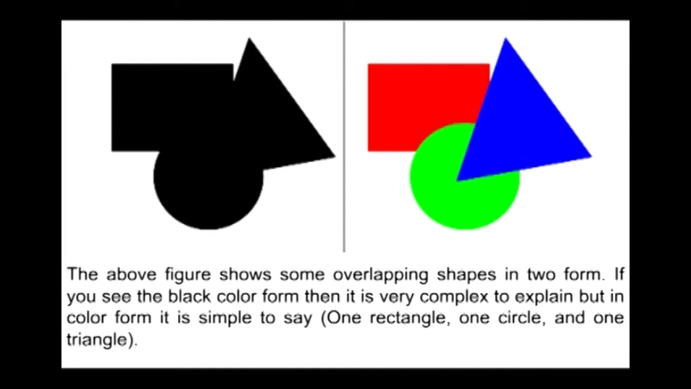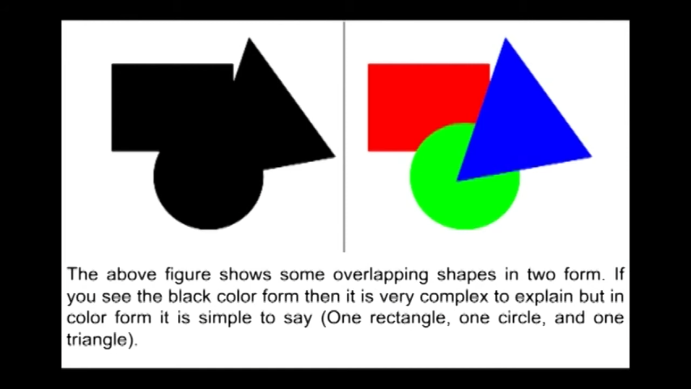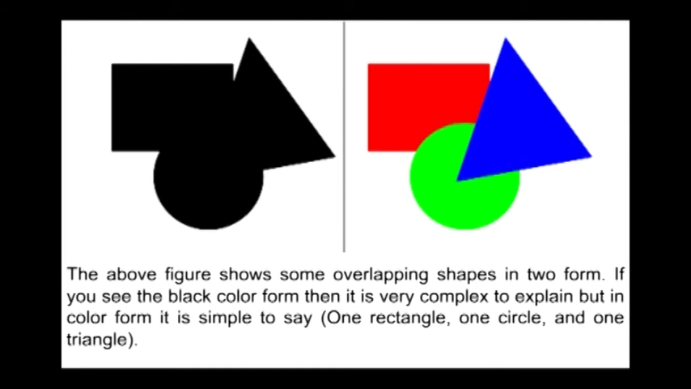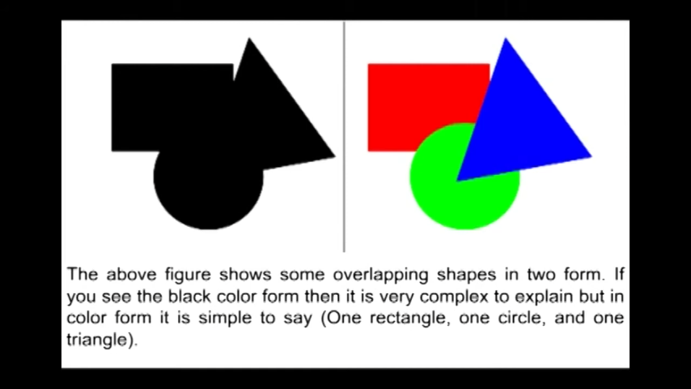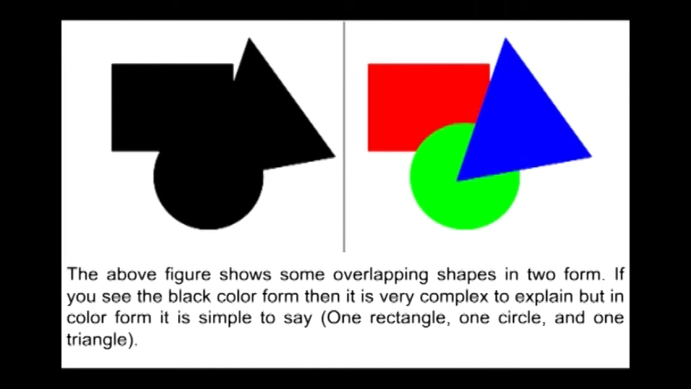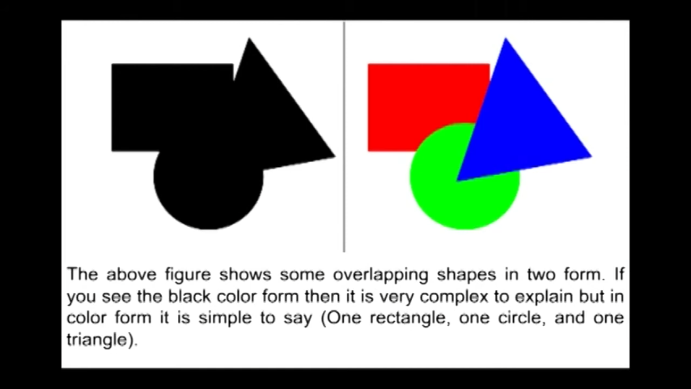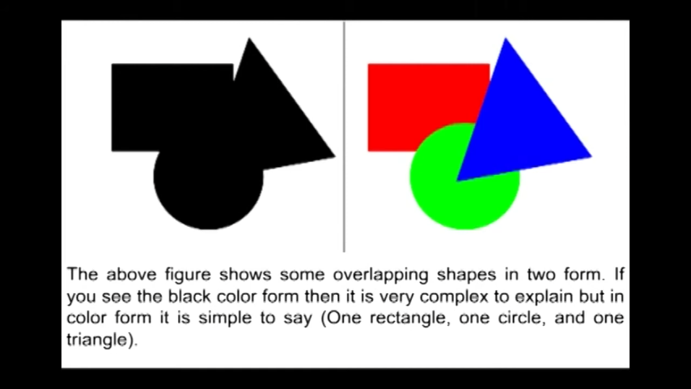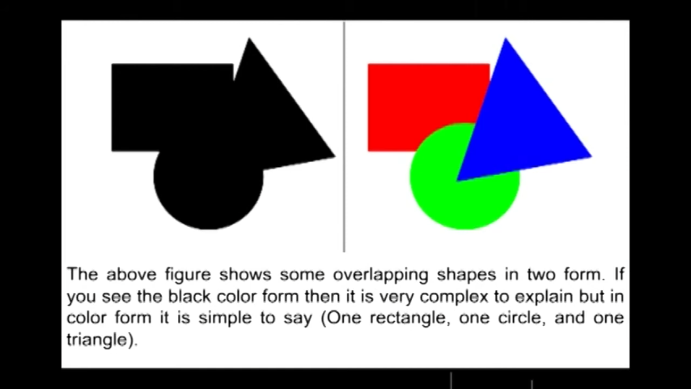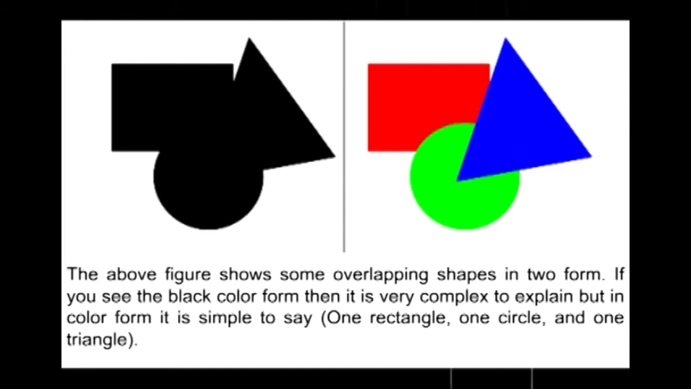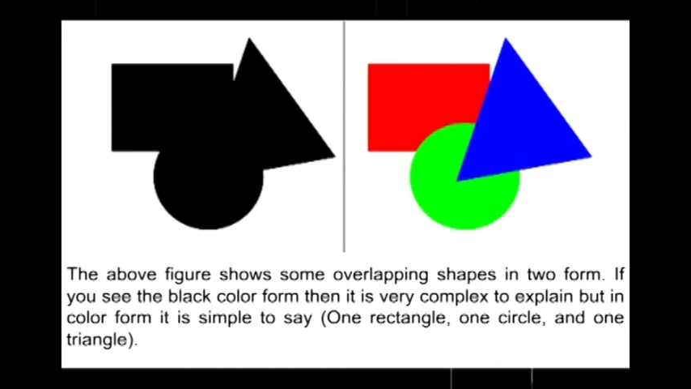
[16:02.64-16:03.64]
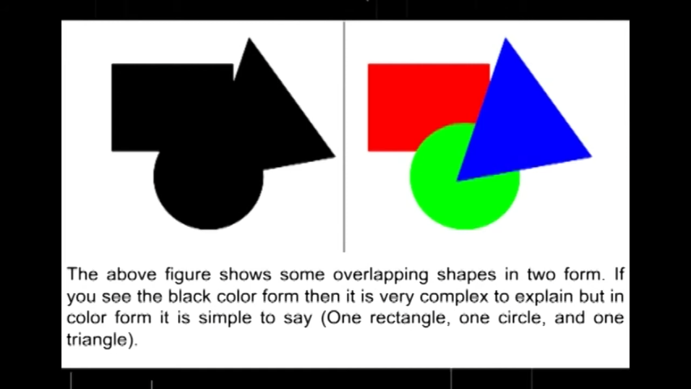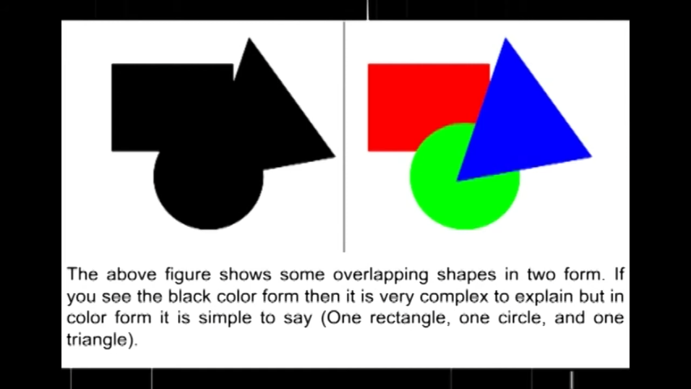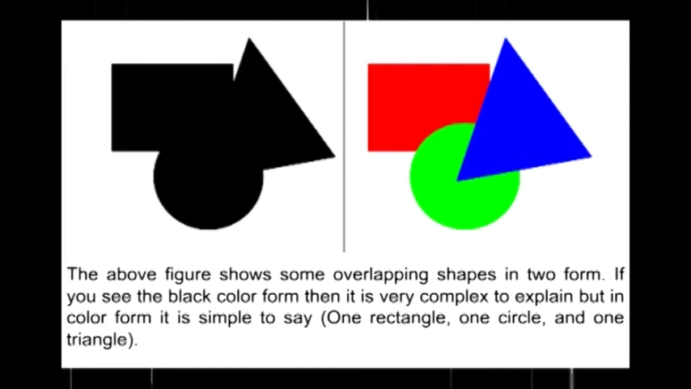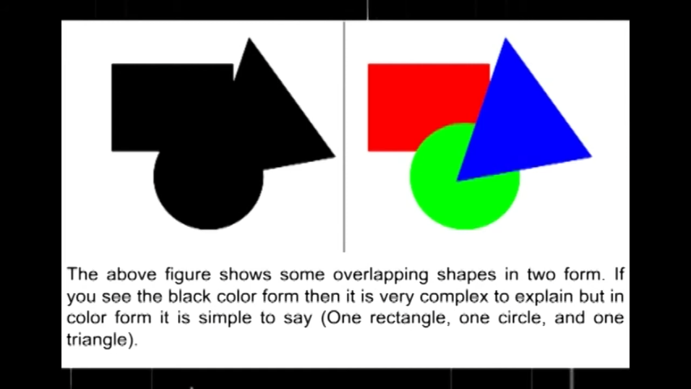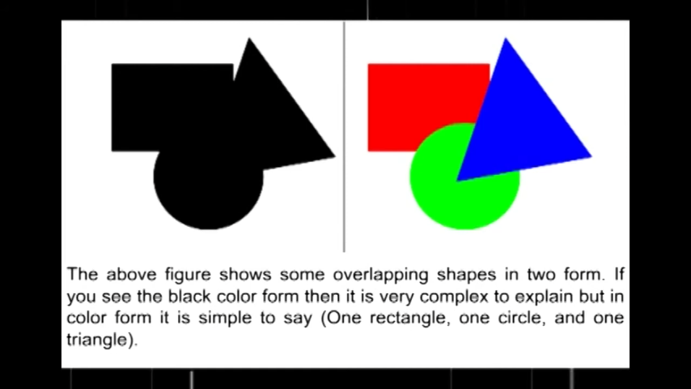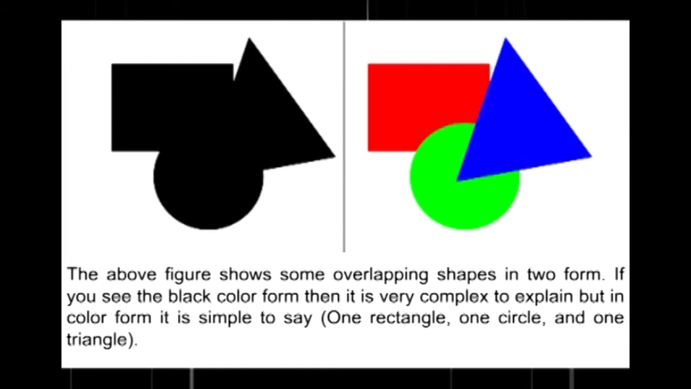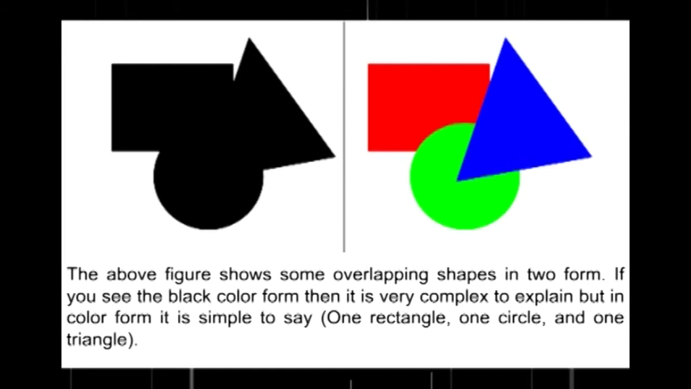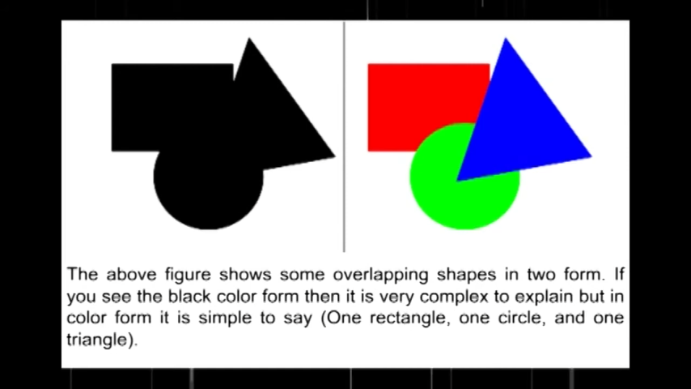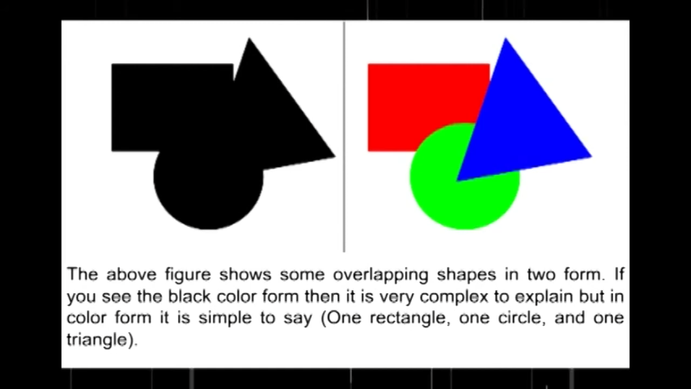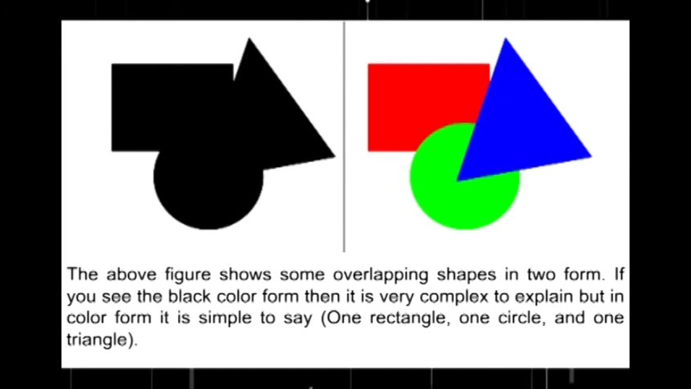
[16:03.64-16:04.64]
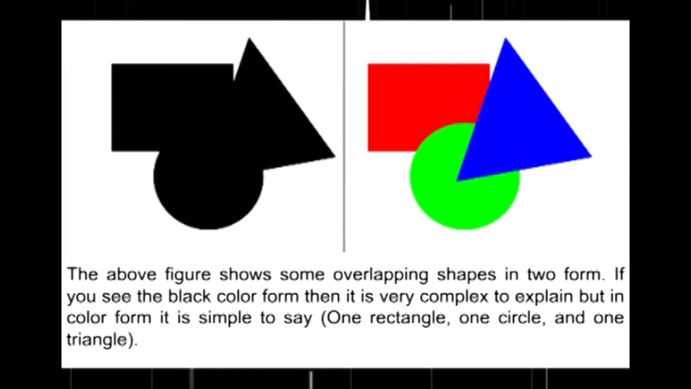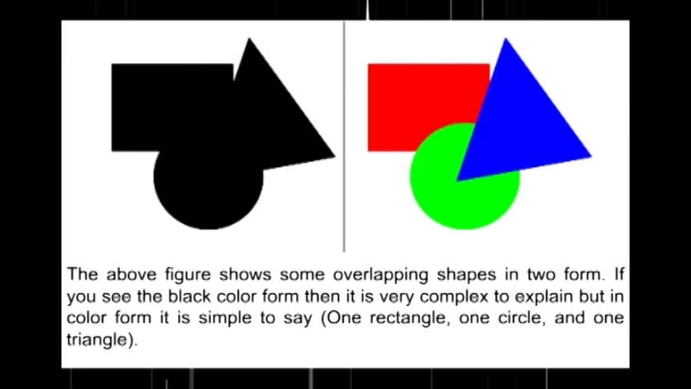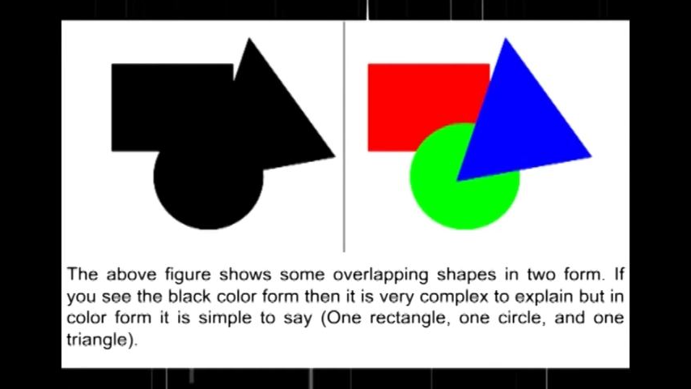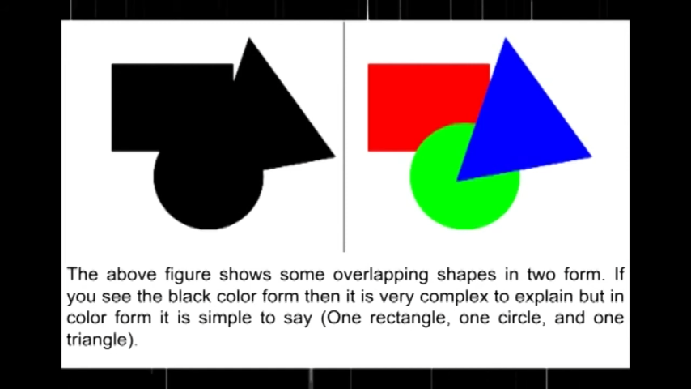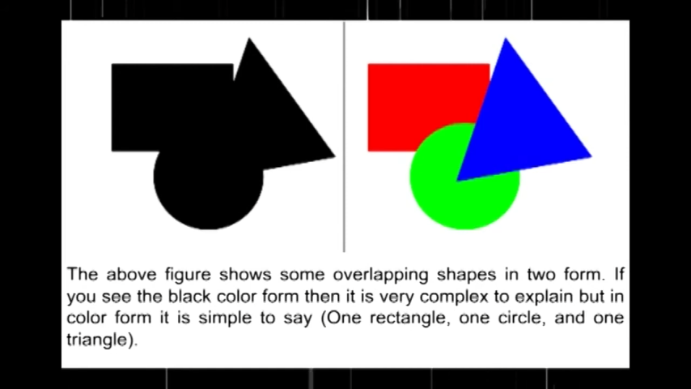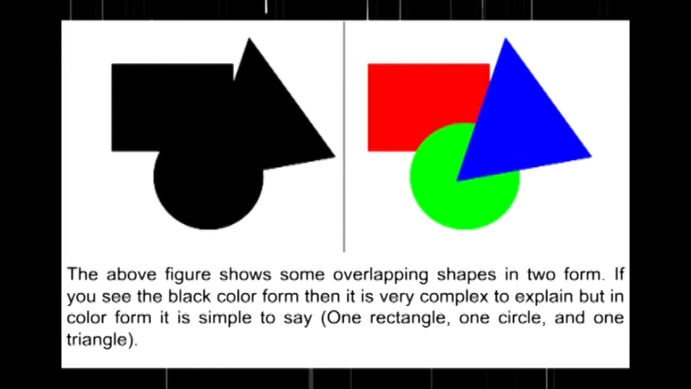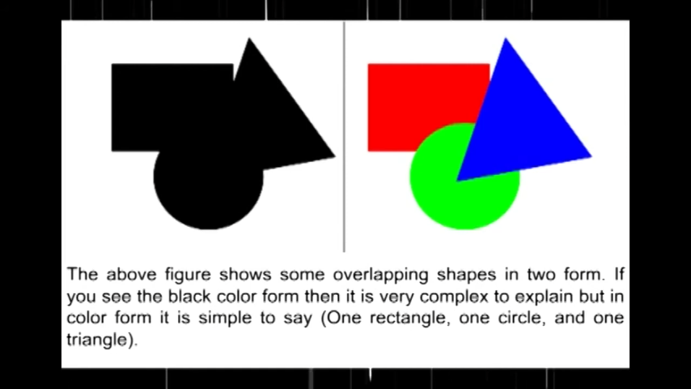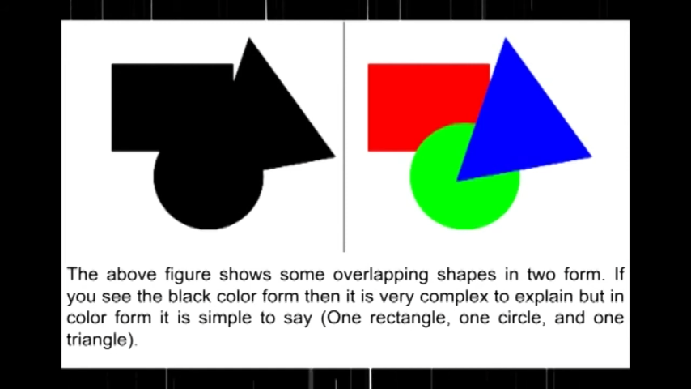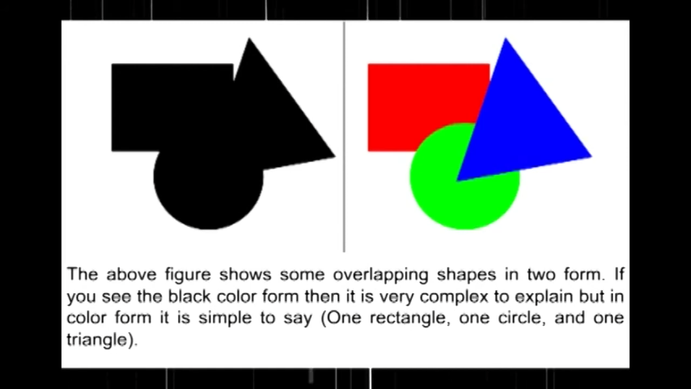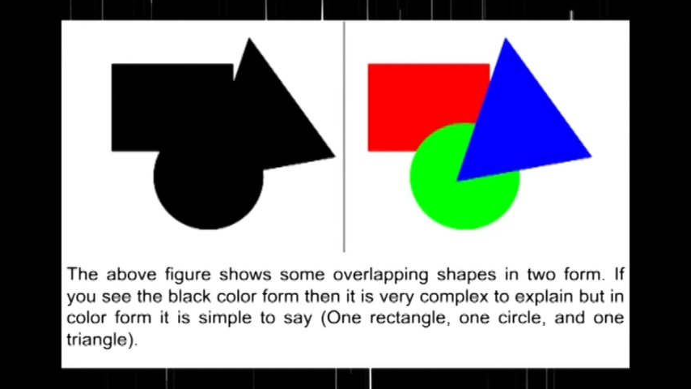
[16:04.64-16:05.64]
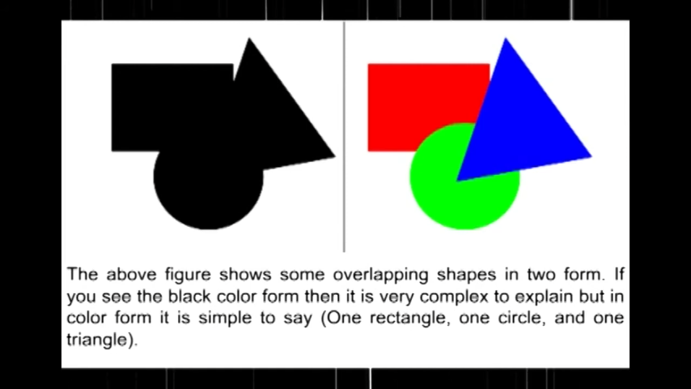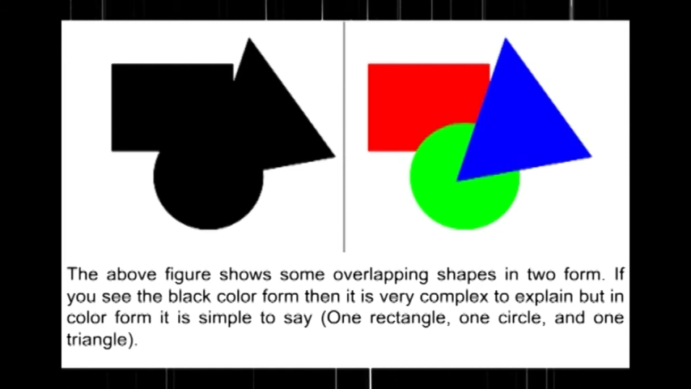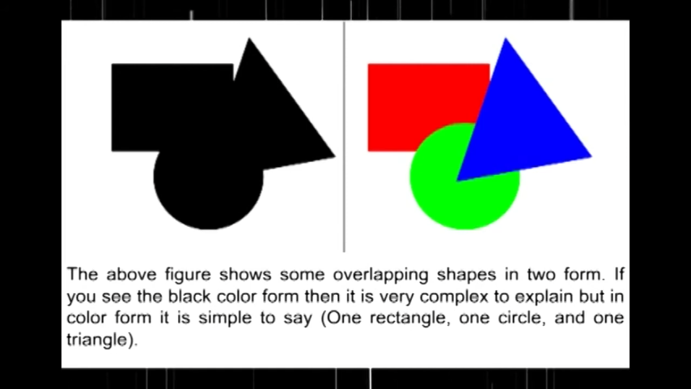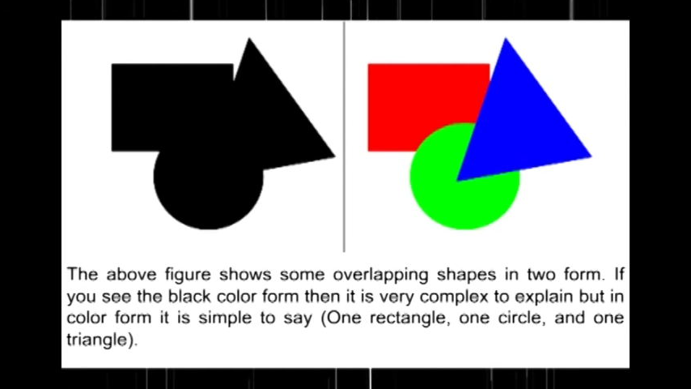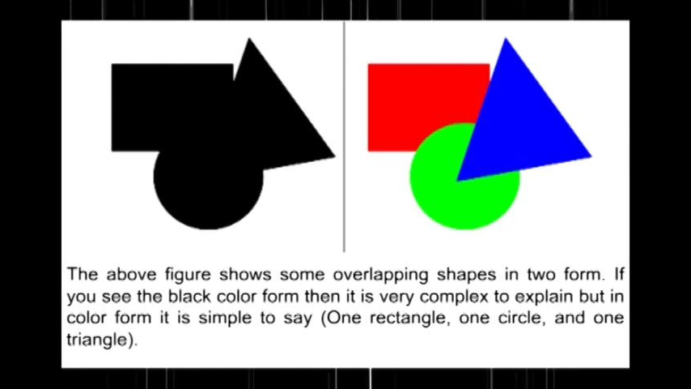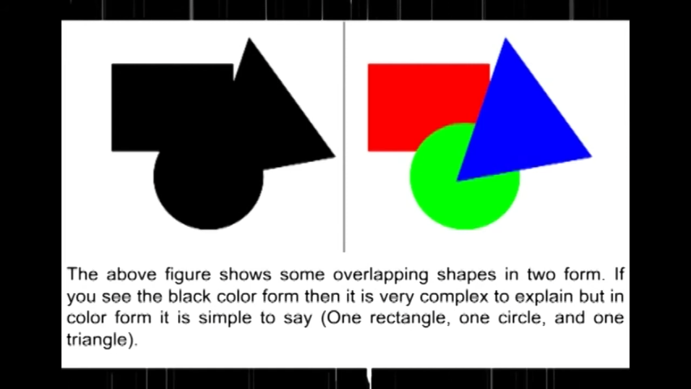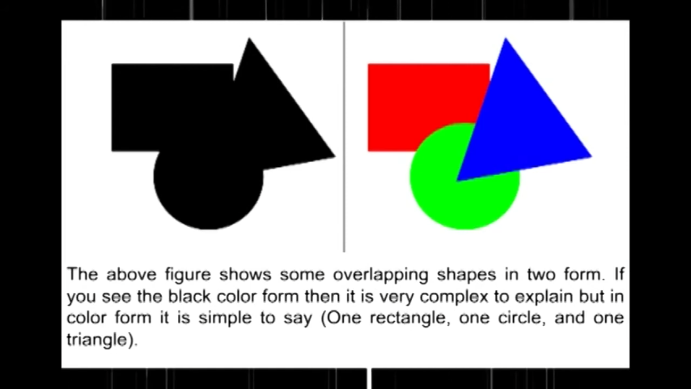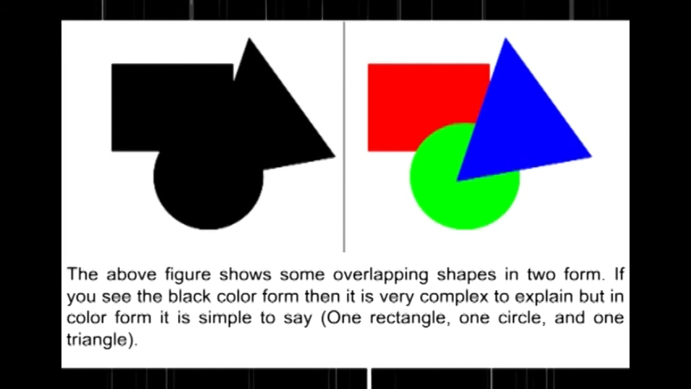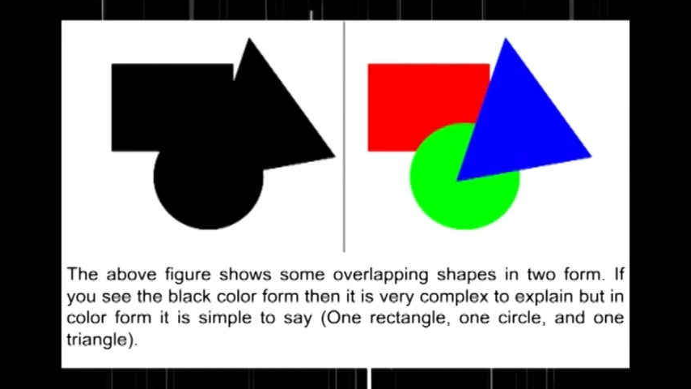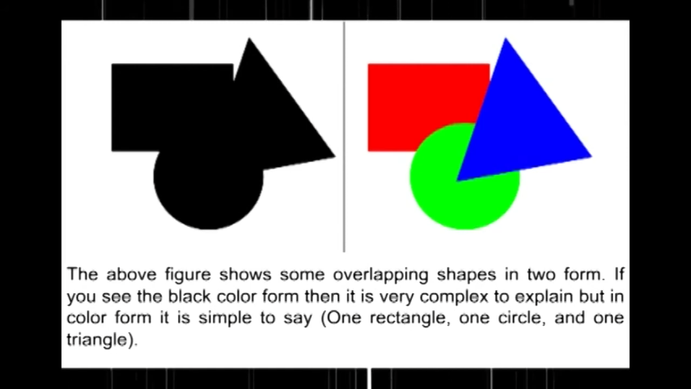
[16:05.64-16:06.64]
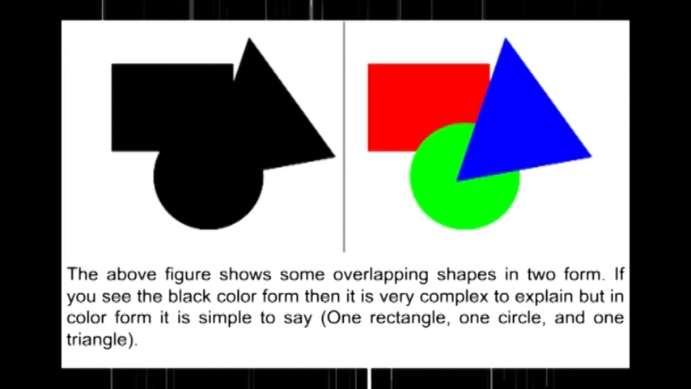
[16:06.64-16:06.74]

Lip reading: (no speaker visible)